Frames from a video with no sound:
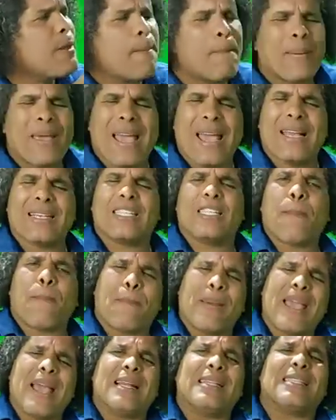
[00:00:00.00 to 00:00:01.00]
Is the
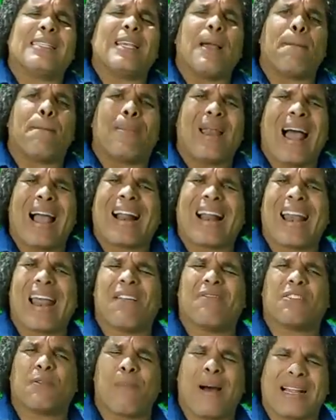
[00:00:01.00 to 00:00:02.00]
PNC a Black
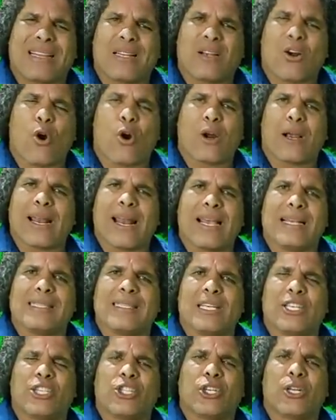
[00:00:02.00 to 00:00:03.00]
Lives Matter
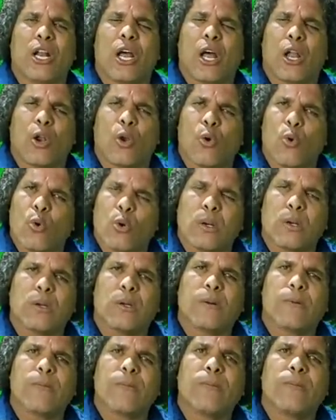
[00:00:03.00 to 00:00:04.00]
organization alone?
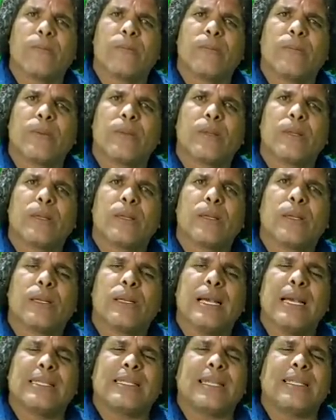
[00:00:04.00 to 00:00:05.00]

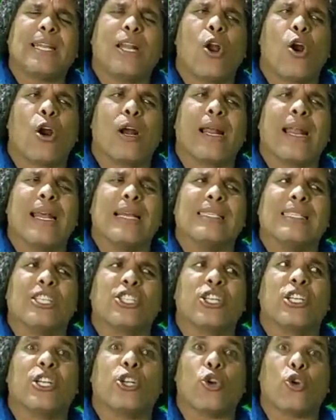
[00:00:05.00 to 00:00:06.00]
Is it an
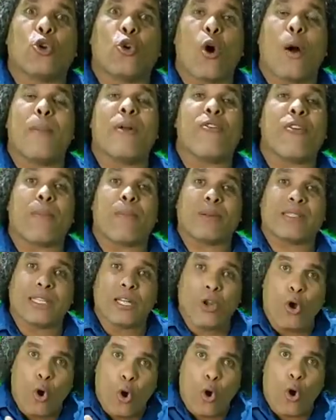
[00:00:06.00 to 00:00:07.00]
organization that could come and
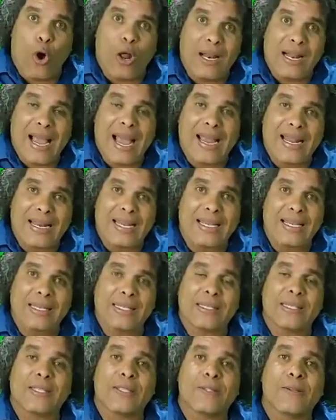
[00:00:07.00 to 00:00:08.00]
represent all
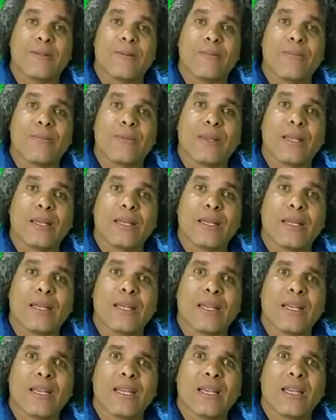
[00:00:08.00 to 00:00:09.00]
Guyanese?
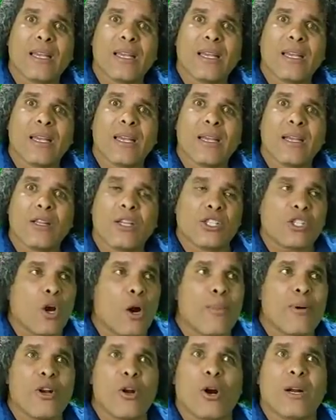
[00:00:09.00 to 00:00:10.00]
Does
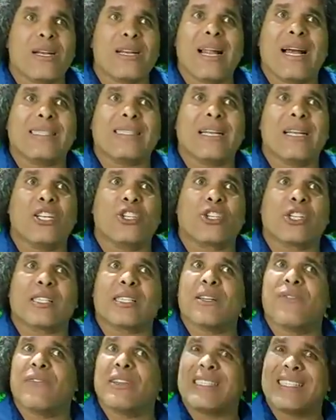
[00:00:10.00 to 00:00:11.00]
Aubrey Norton has an interest
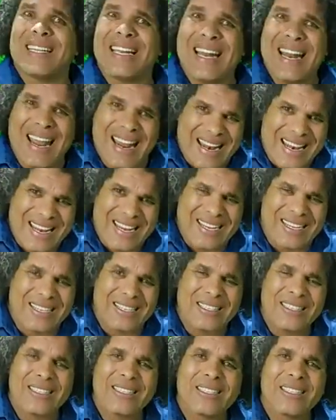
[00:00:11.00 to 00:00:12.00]
in visiting India?